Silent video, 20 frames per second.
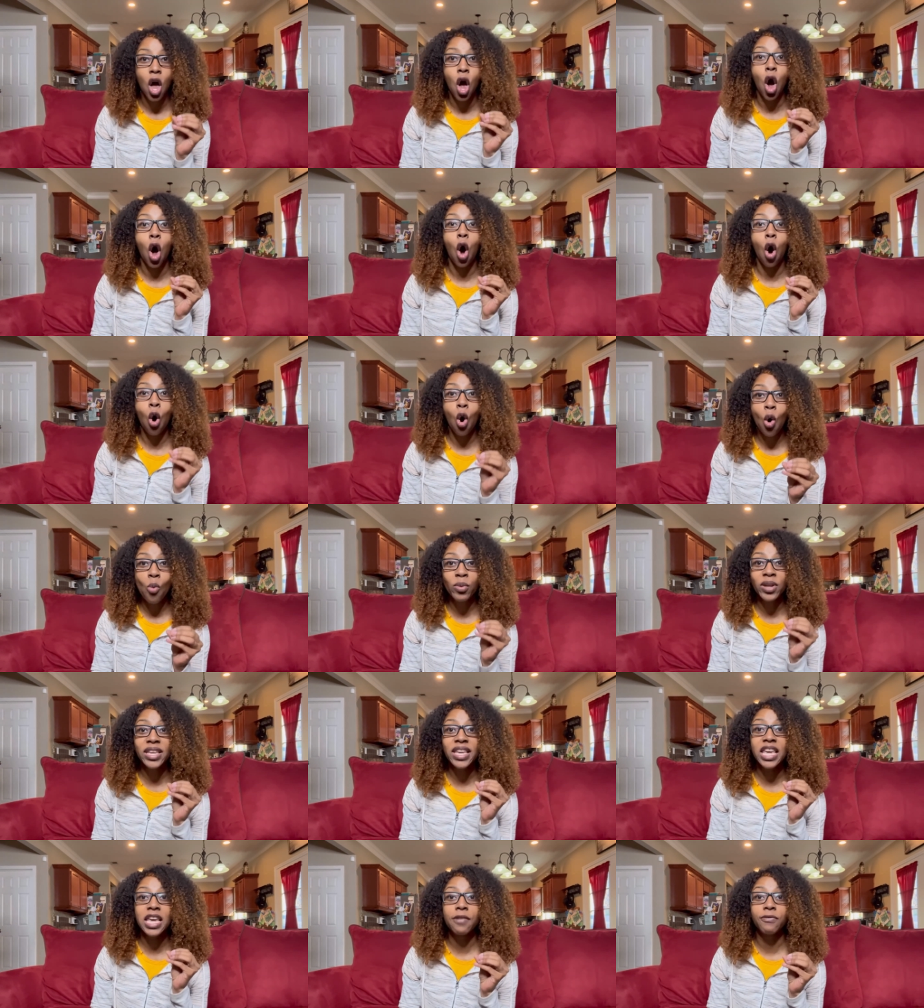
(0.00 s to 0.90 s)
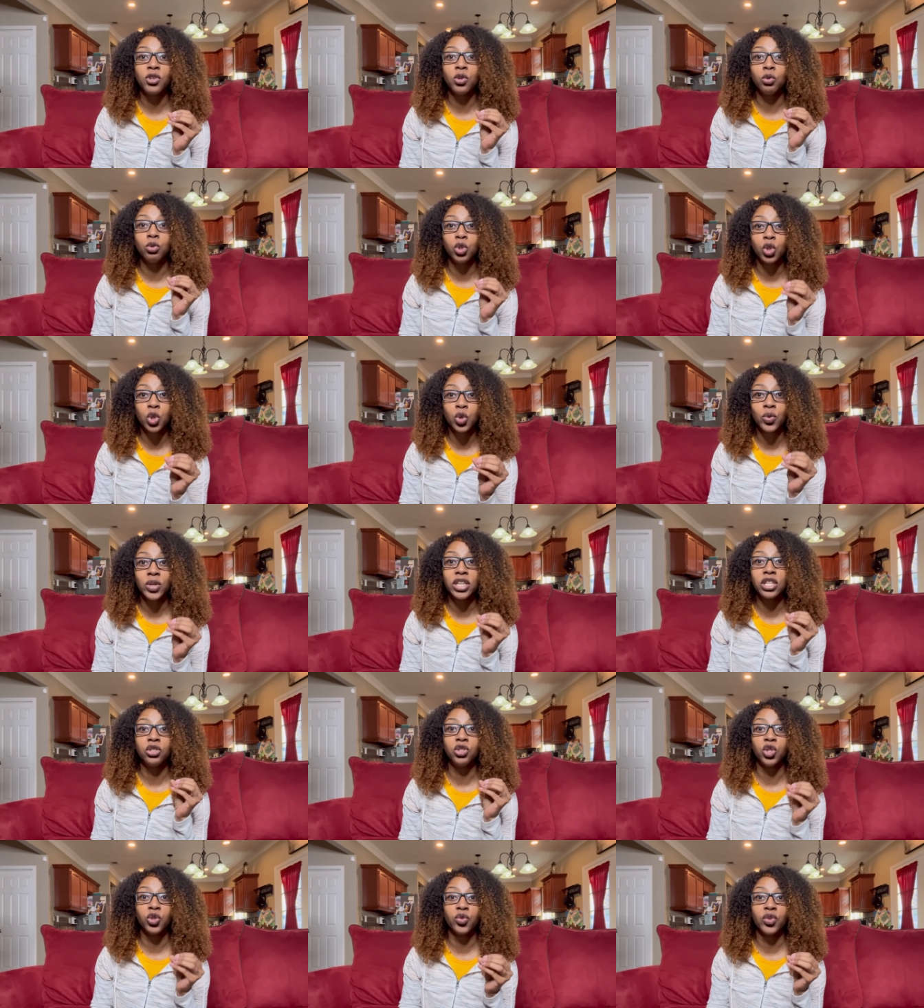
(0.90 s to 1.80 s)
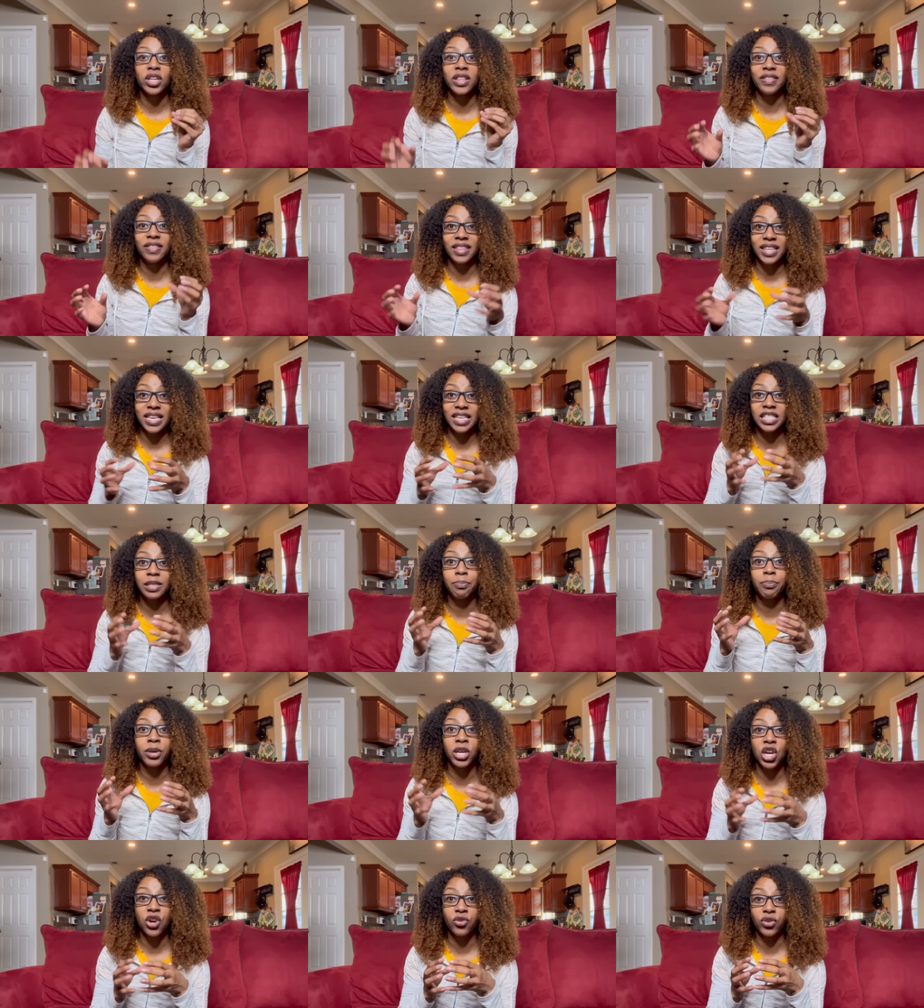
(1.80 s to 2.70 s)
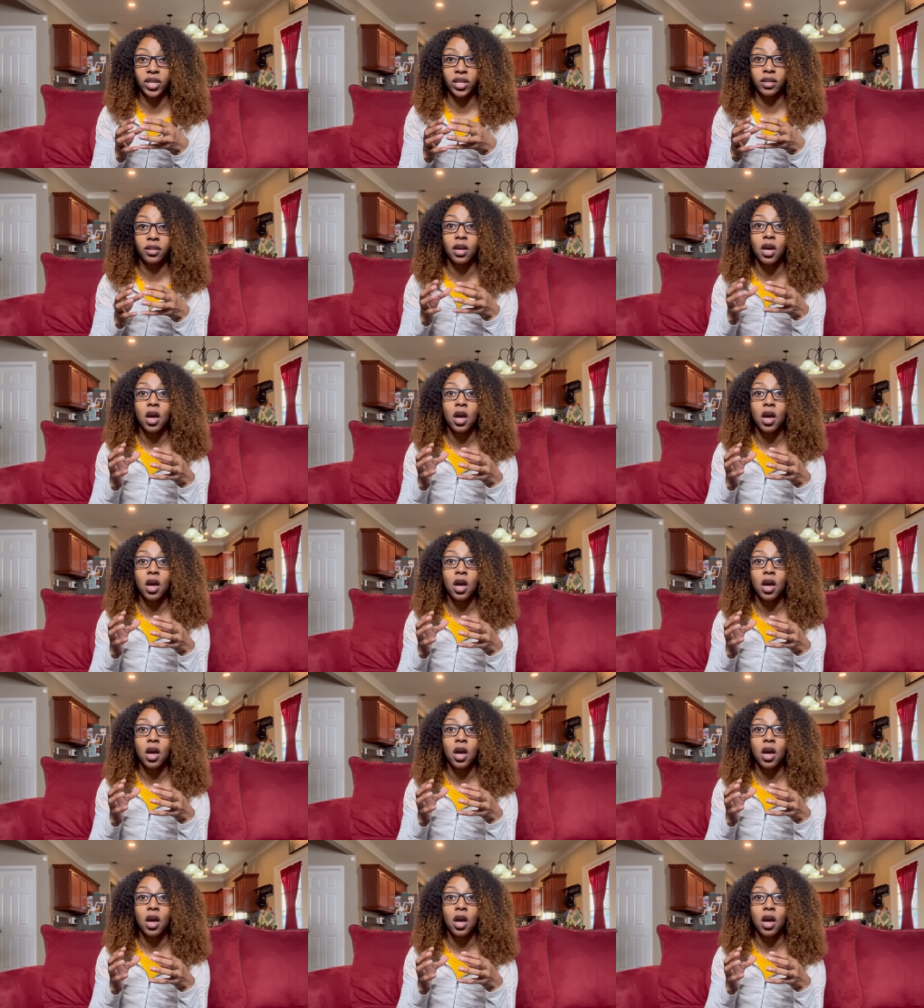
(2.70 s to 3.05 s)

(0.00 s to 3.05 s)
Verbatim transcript: only if you do it during this period